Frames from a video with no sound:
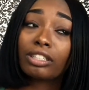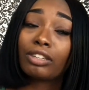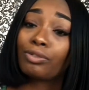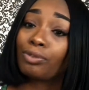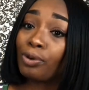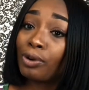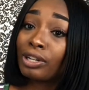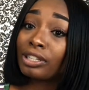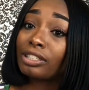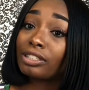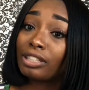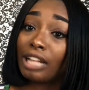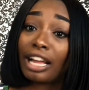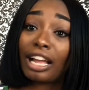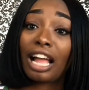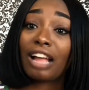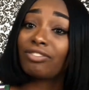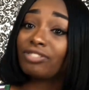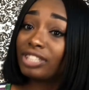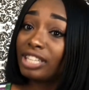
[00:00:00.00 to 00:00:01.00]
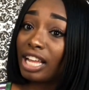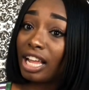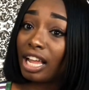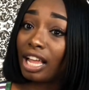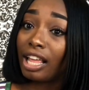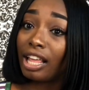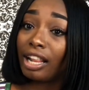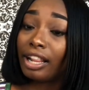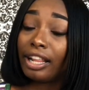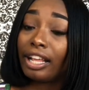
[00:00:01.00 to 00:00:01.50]
of course, like I've
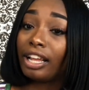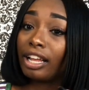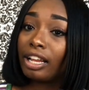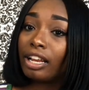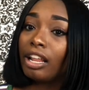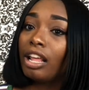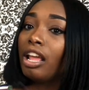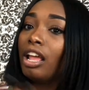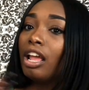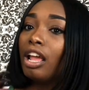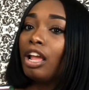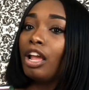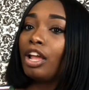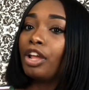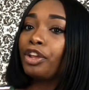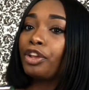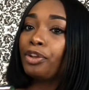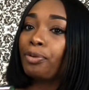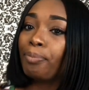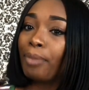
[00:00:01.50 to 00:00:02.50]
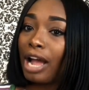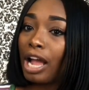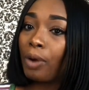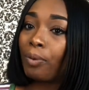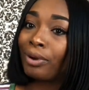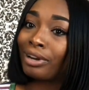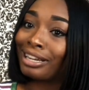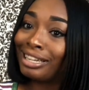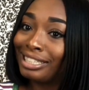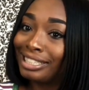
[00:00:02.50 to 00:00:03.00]
said, then you might
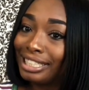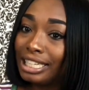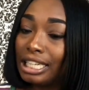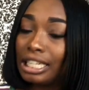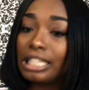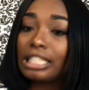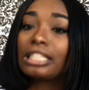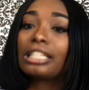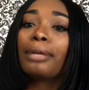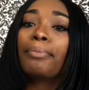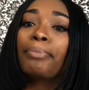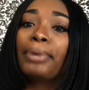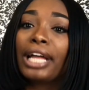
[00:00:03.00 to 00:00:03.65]
want to adjust.